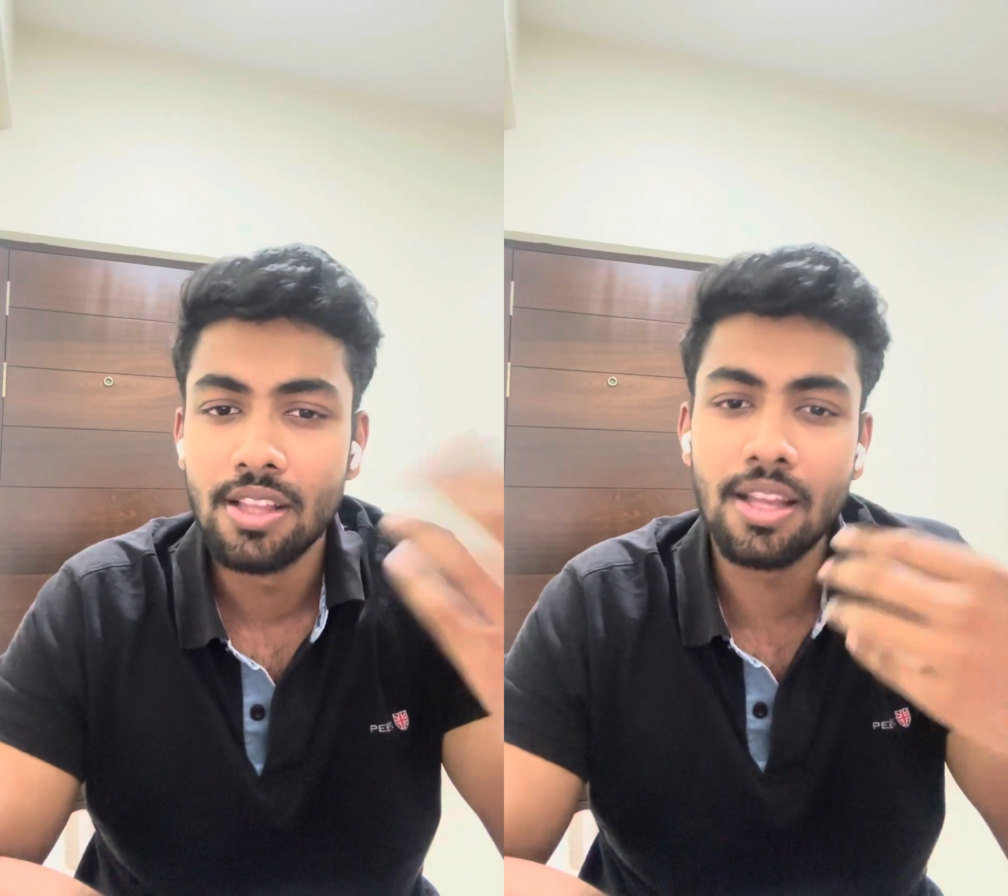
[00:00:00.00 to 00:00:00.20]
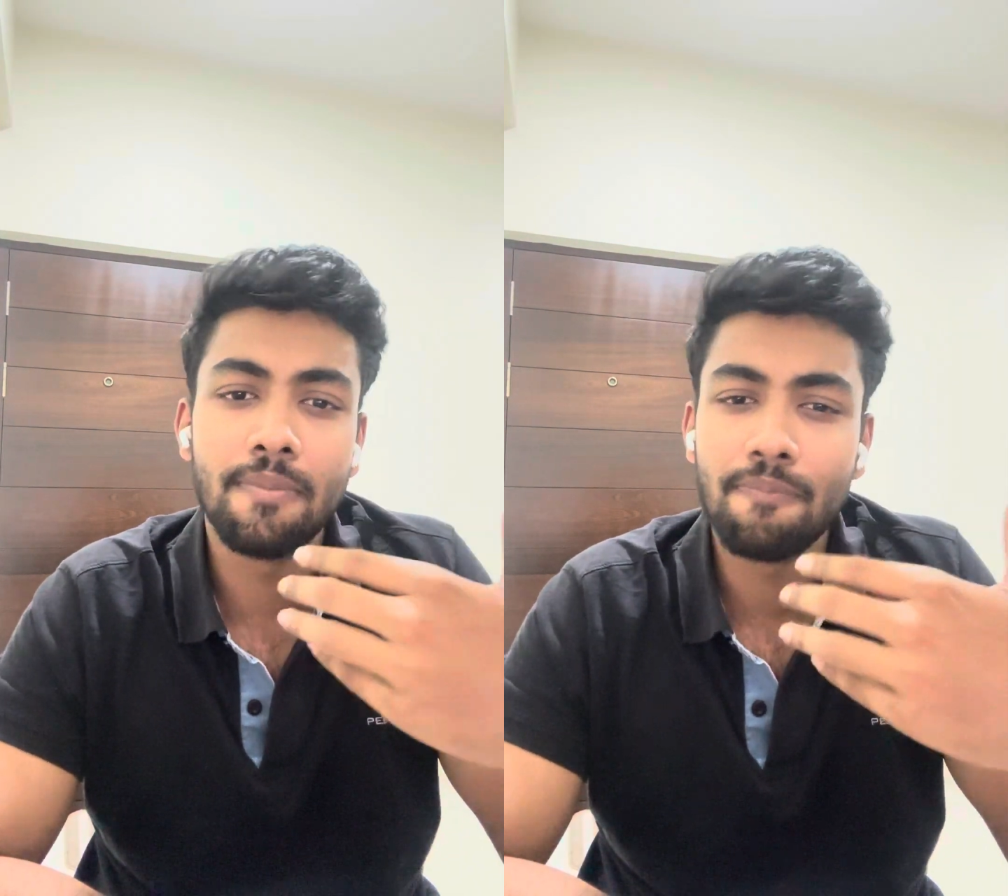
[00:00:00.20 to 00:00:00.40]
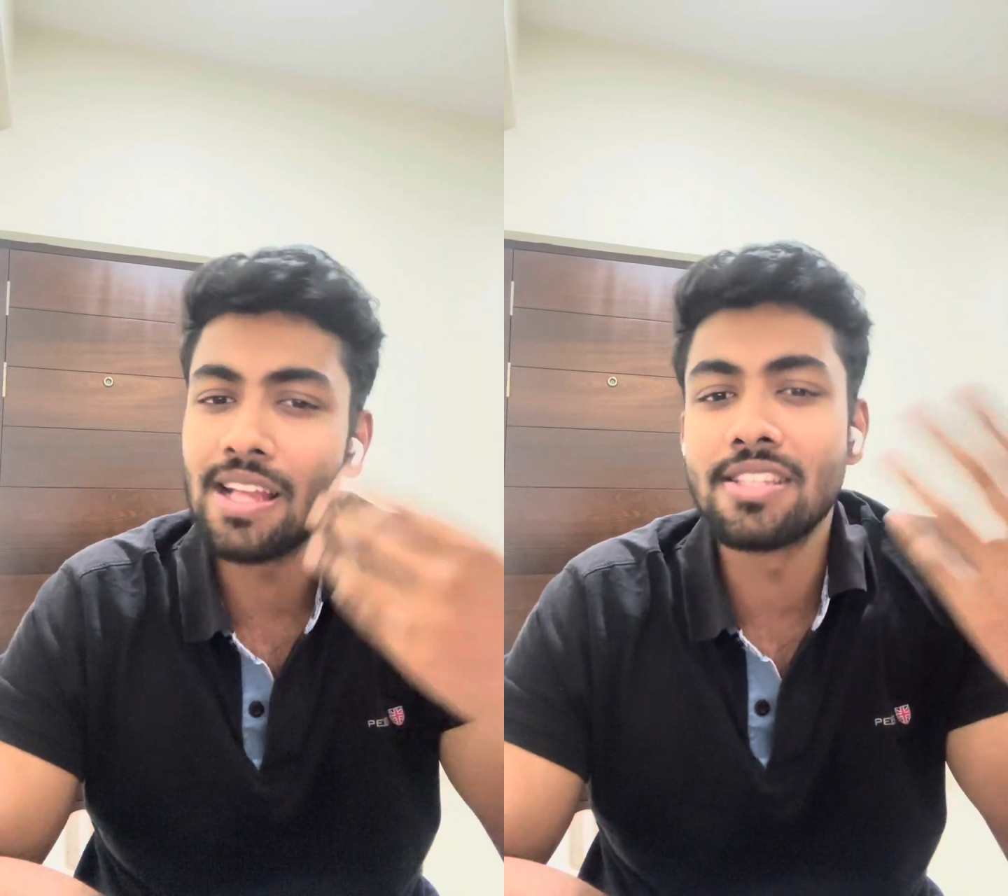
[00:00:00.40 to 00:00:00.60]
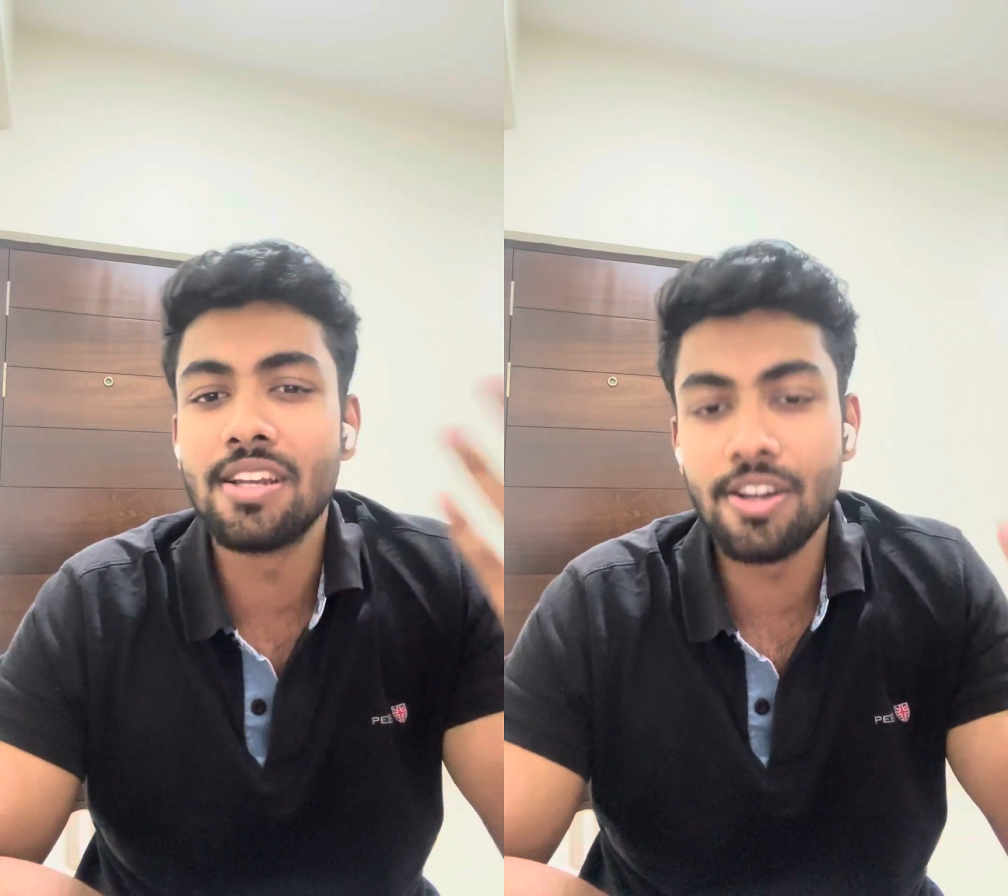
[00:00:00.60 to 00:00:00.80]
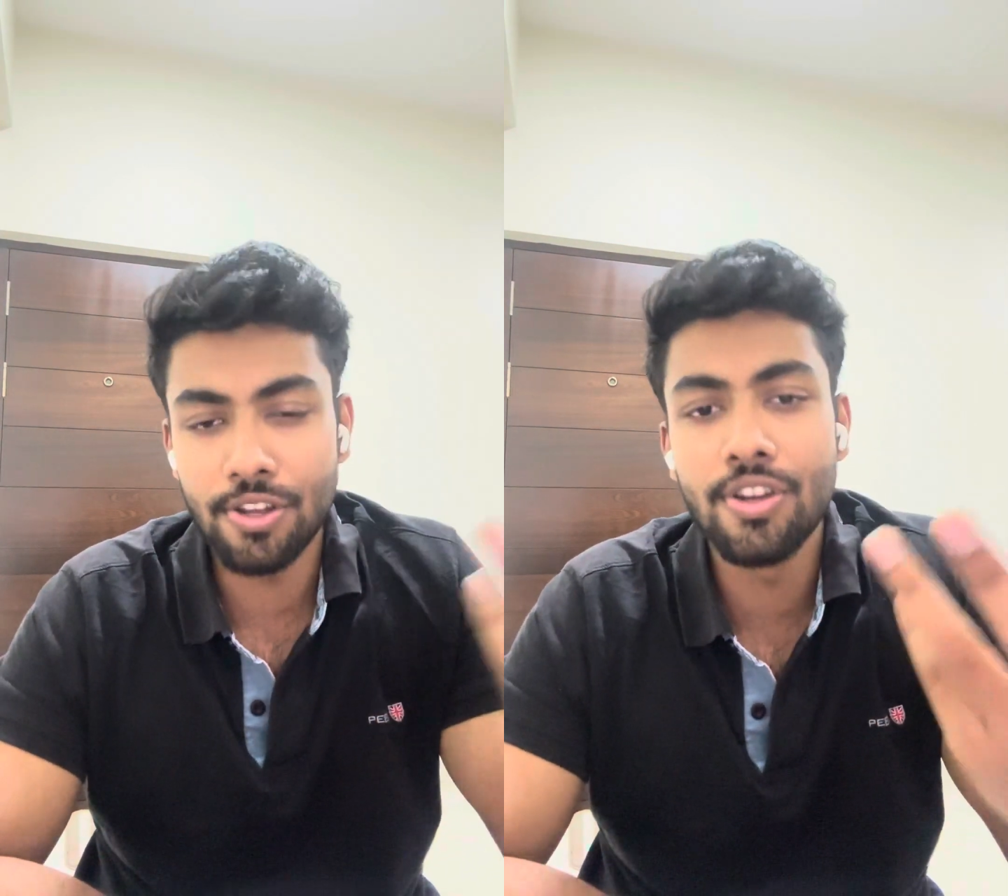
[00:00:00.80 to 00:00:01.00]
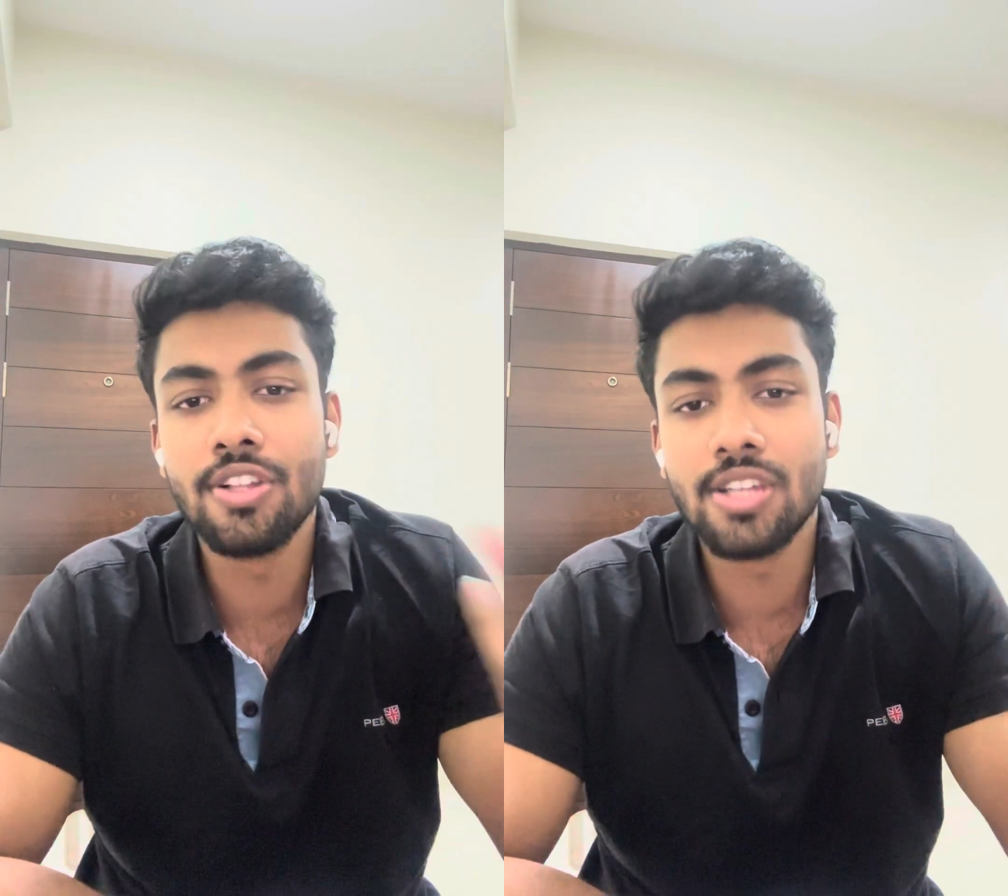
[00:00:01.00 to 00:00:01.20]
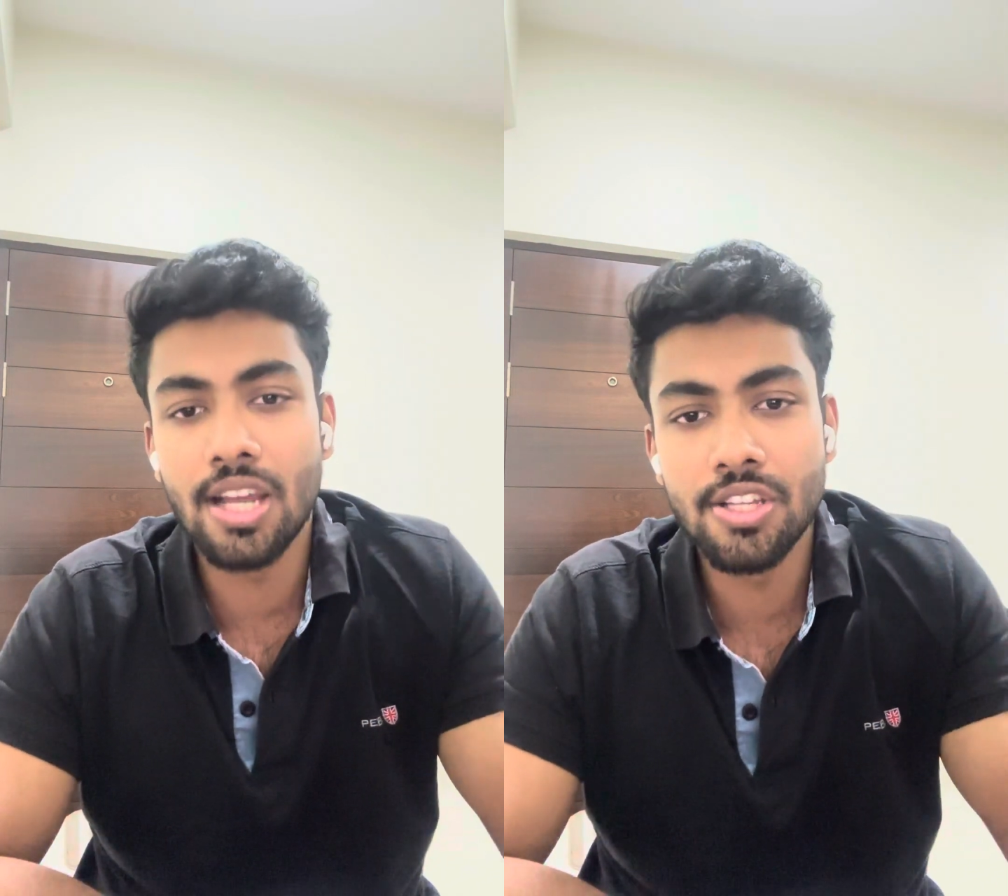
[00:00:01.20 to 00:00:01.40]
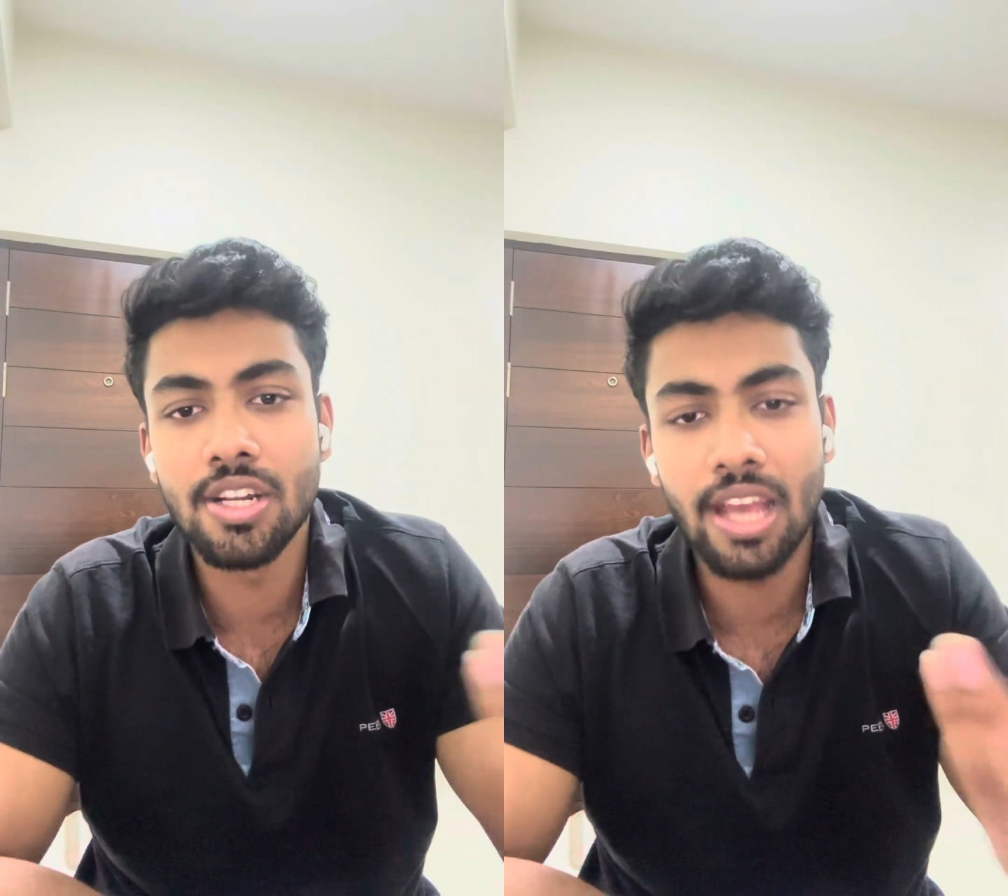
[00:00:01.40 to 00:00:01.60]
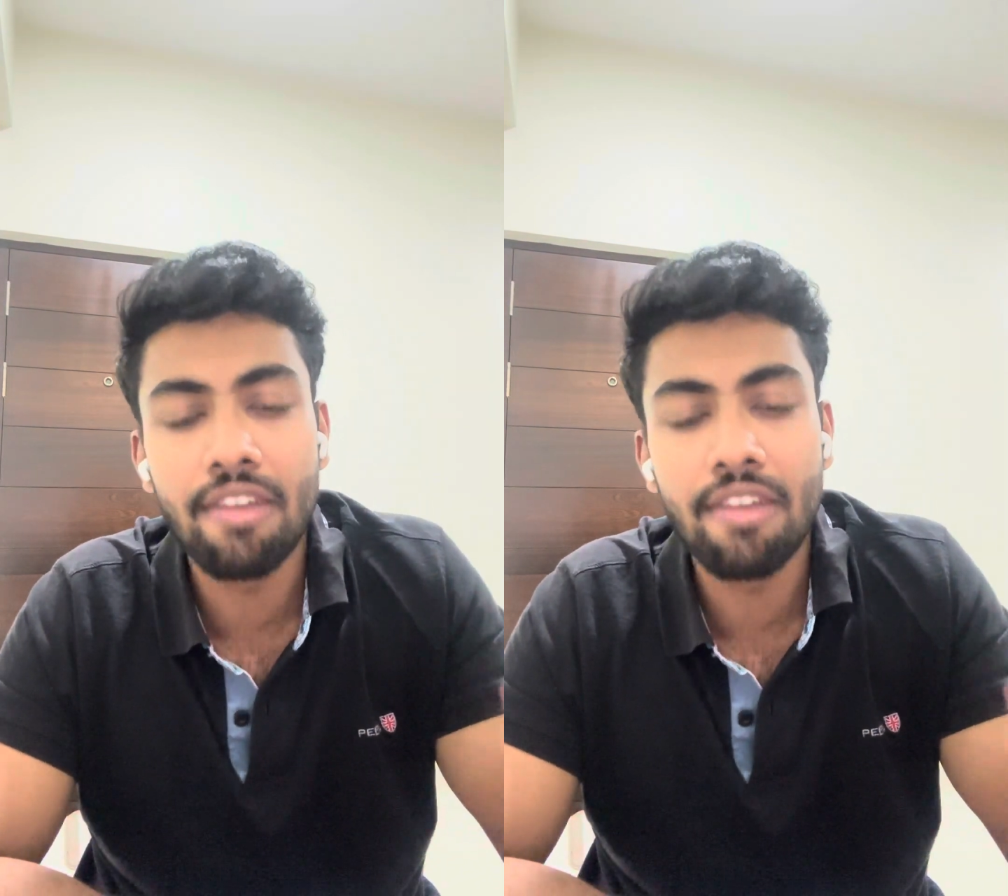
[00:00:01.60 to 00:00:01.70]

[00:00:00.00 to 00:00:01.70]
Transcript: then that's an internal challenge that